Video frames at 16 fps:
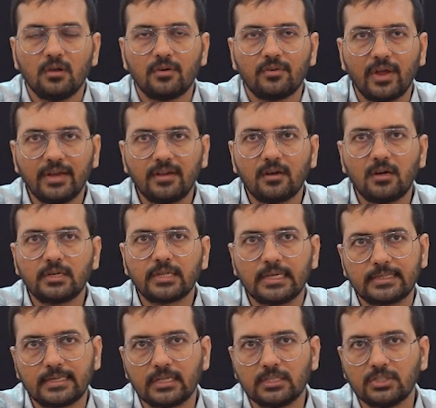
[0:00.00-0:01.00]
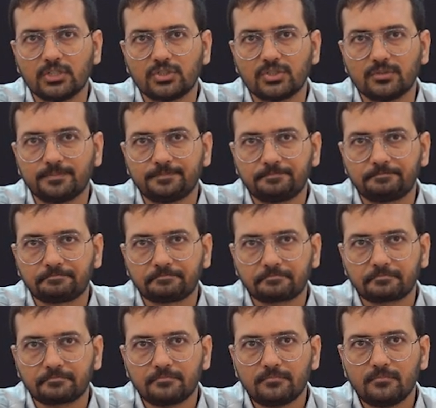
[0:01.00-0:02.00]
right heart catheterization.
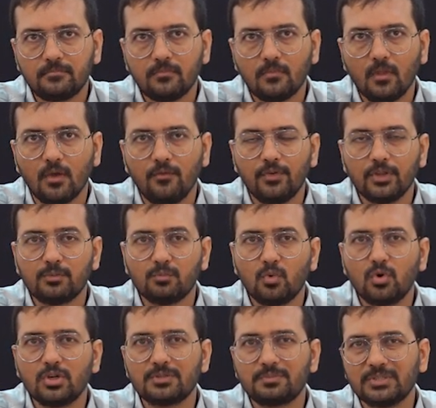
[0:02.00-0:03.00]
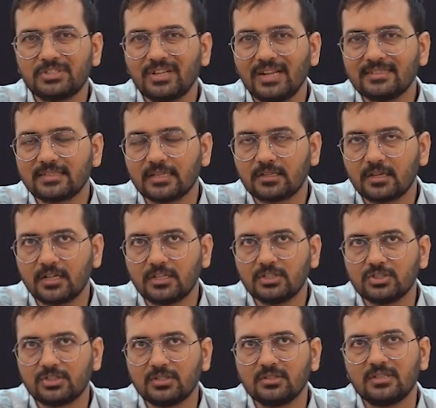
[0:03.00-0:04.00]
With more specialized
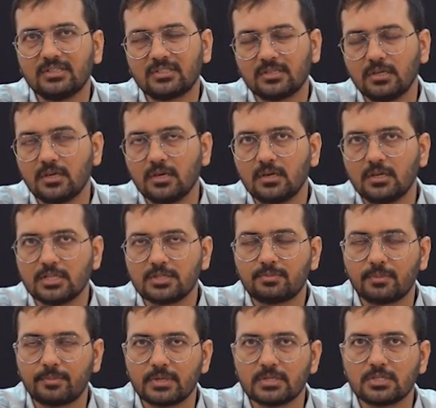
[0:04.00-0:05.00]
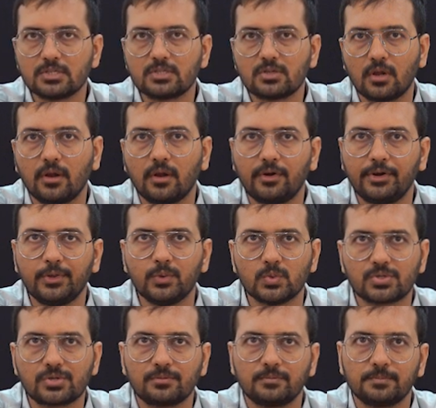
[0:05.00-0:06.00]
catheterization, his purpose is
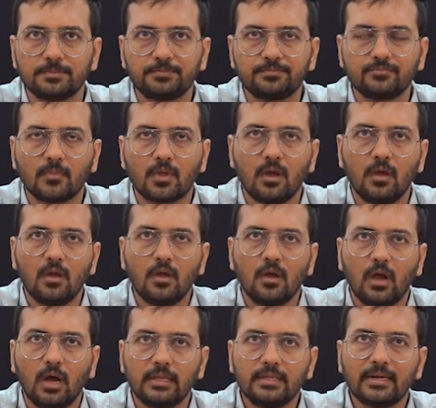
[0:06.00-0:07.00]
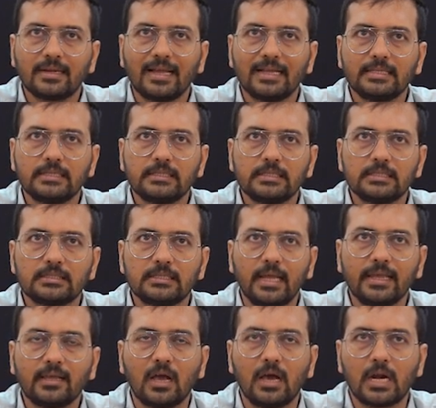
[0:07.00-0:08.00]
reduced. Other catheters
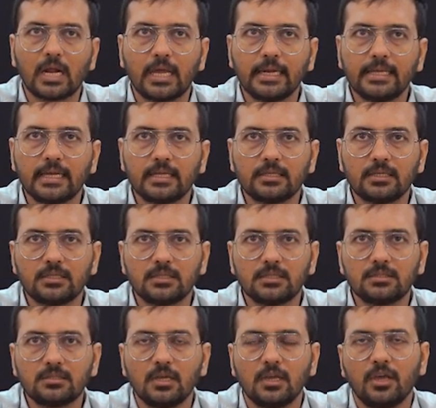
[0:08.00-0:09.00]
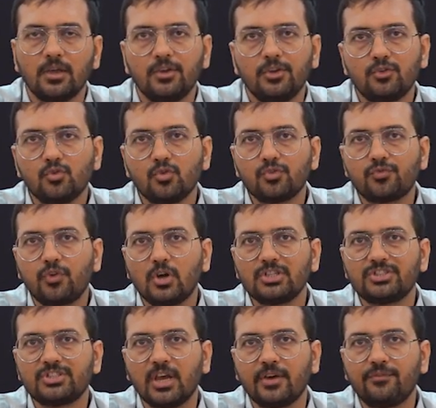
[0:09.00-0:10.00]
like Arani catheters is used for
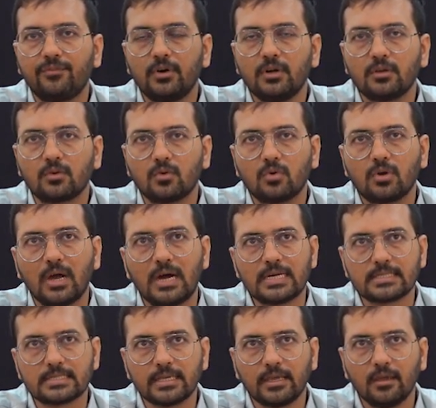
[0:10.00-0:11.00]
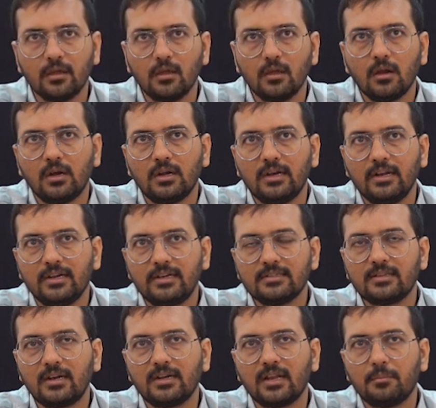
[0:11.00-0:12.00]
Shepherd-Crook RCA. It
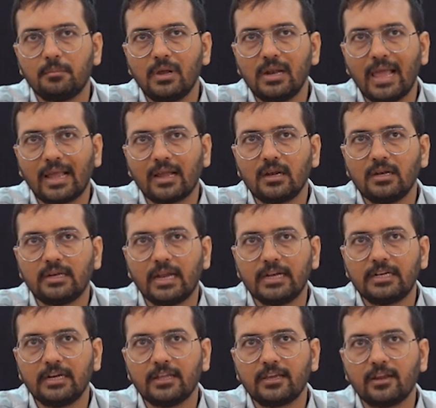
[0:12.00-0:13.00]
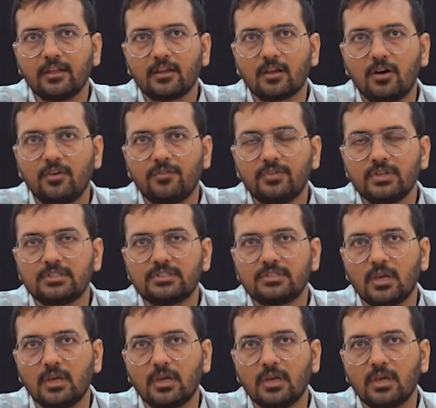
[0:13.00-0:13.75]
is a double angle 90-degree curve which